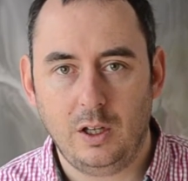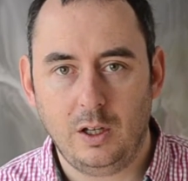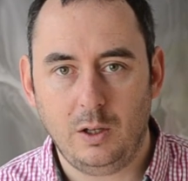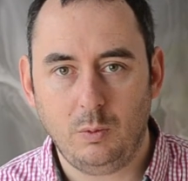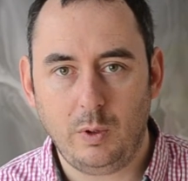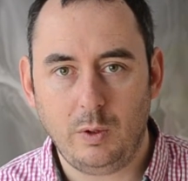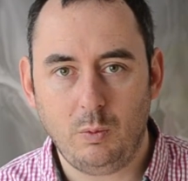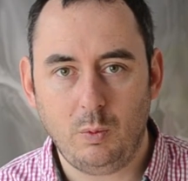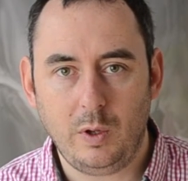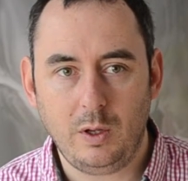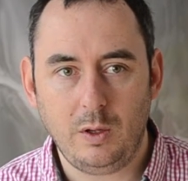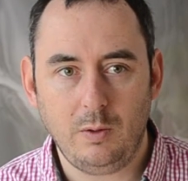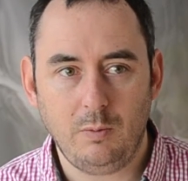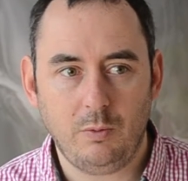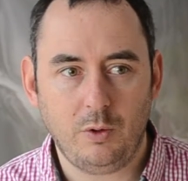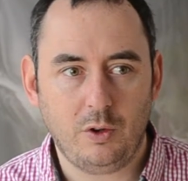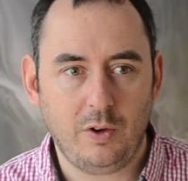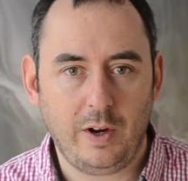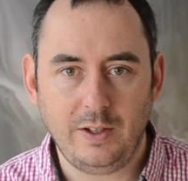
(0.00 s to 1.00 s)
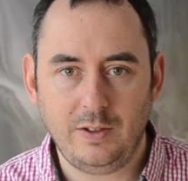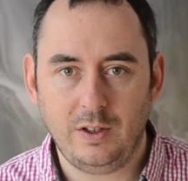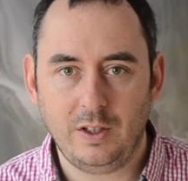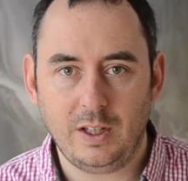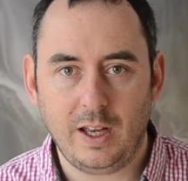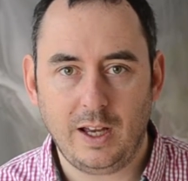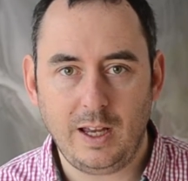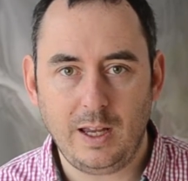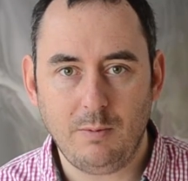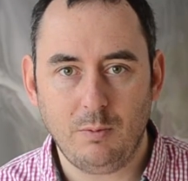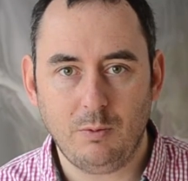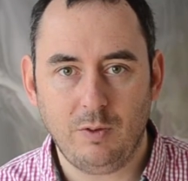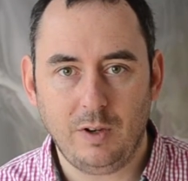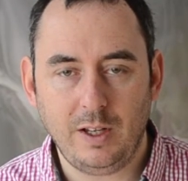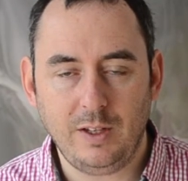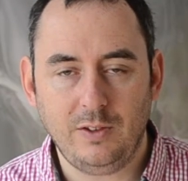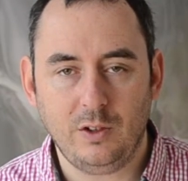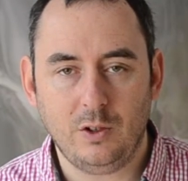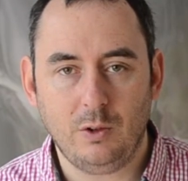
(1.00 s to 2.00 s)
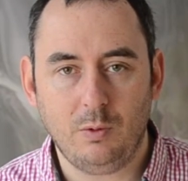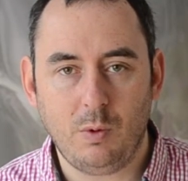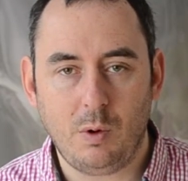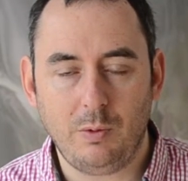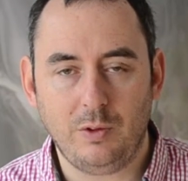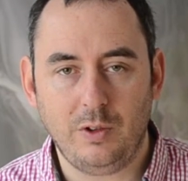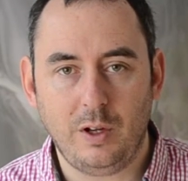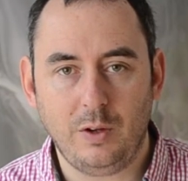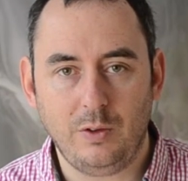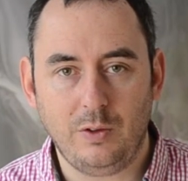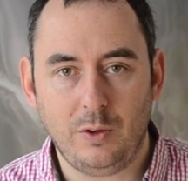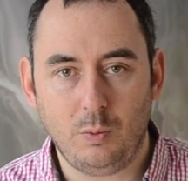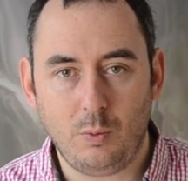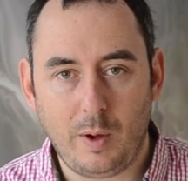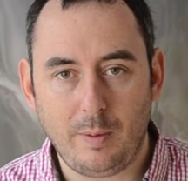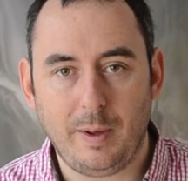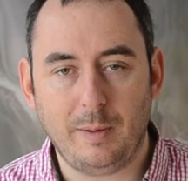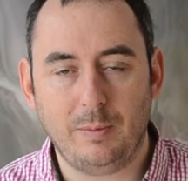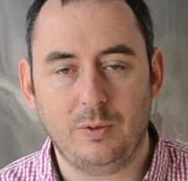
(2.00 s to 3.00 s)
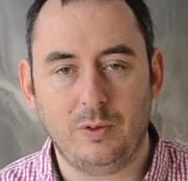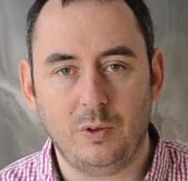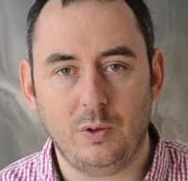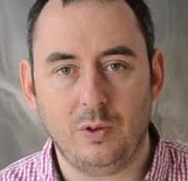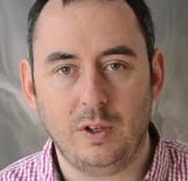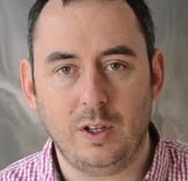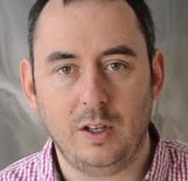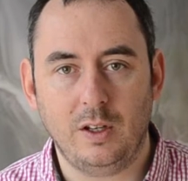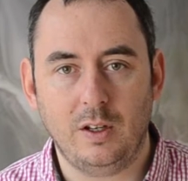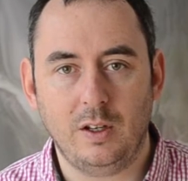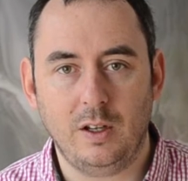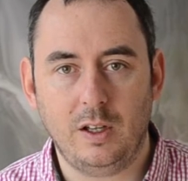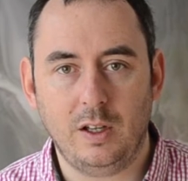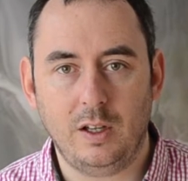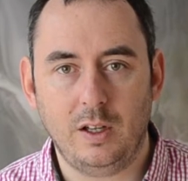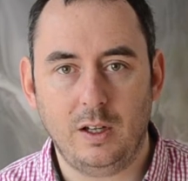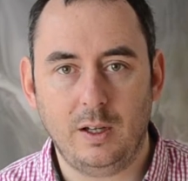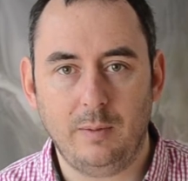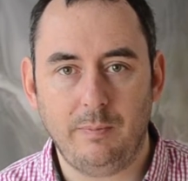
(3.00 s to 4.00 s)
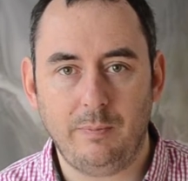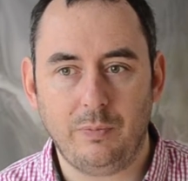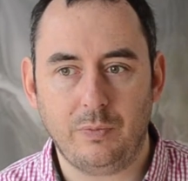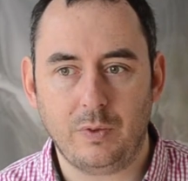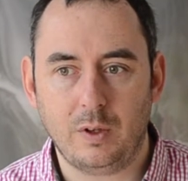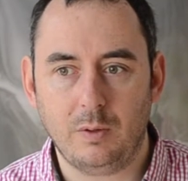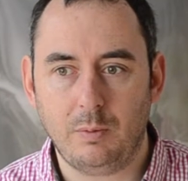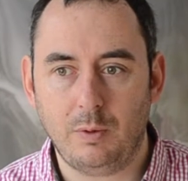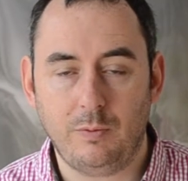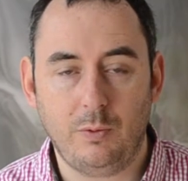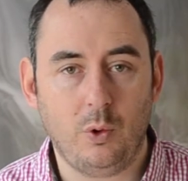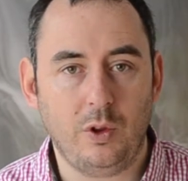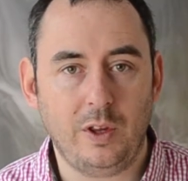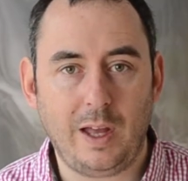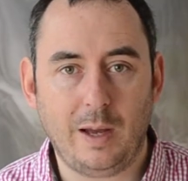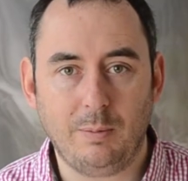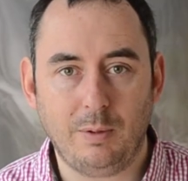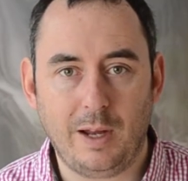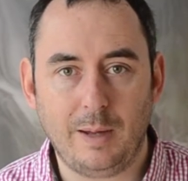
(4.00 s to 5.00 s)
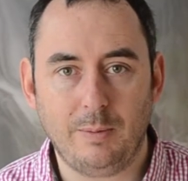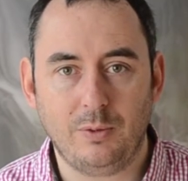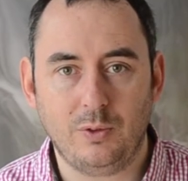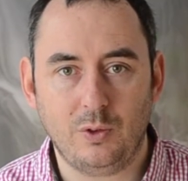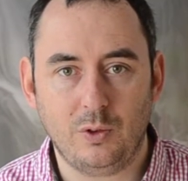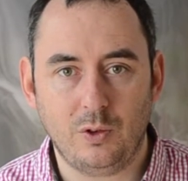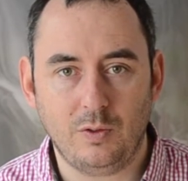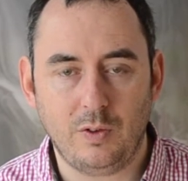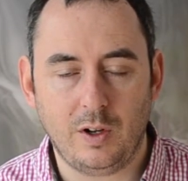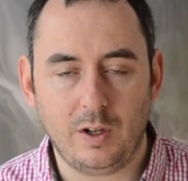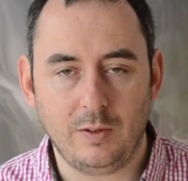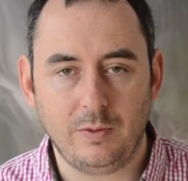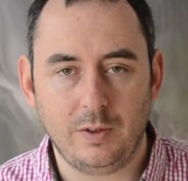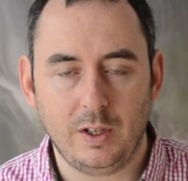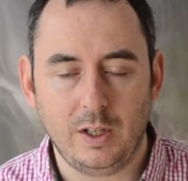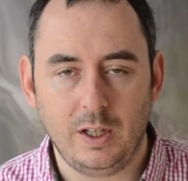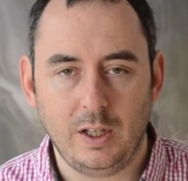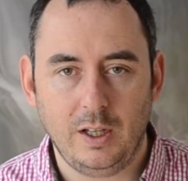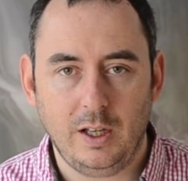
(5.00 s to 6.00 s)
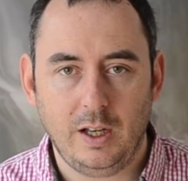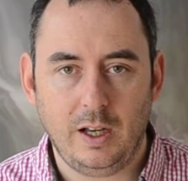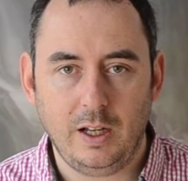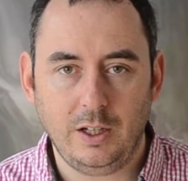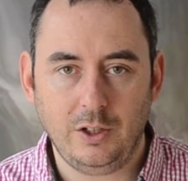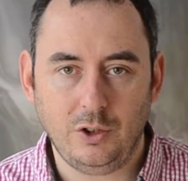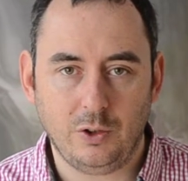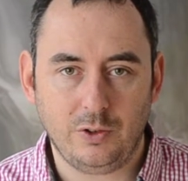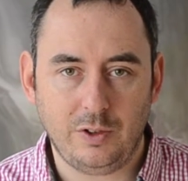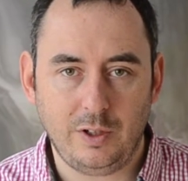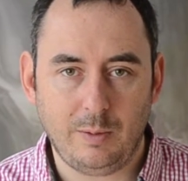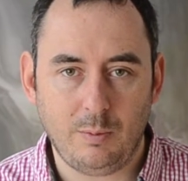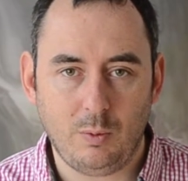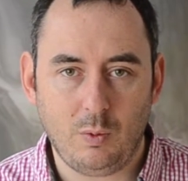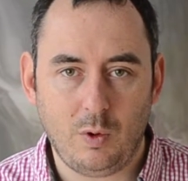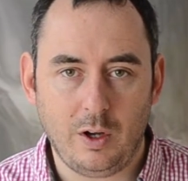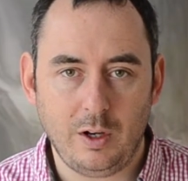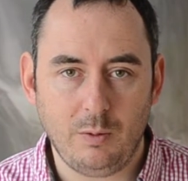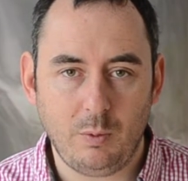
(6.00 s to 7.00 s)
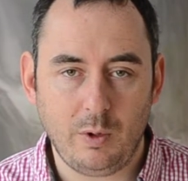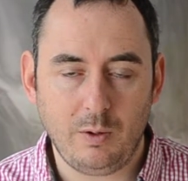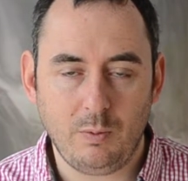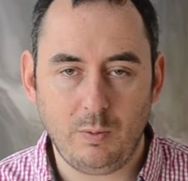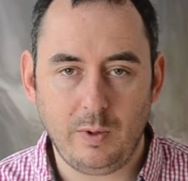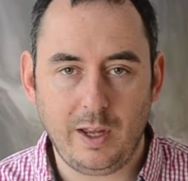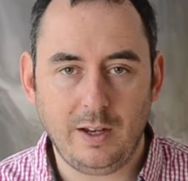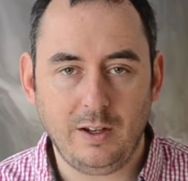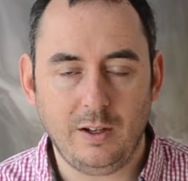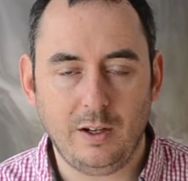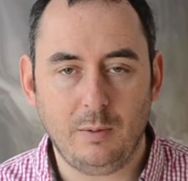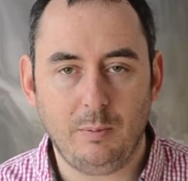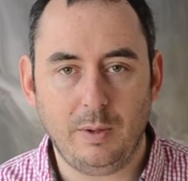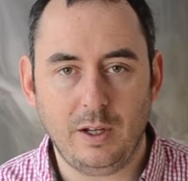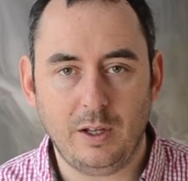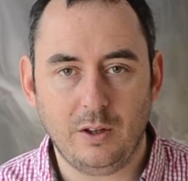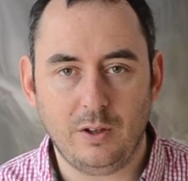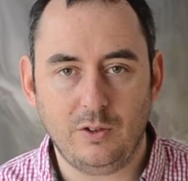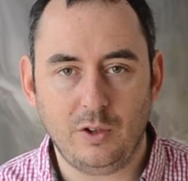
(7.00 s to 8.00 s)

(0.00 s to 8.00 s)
We created the game, released it on what was known as the Web App Store then, before the Apple App Store arrived, and it shot to #1, and we ended up being at the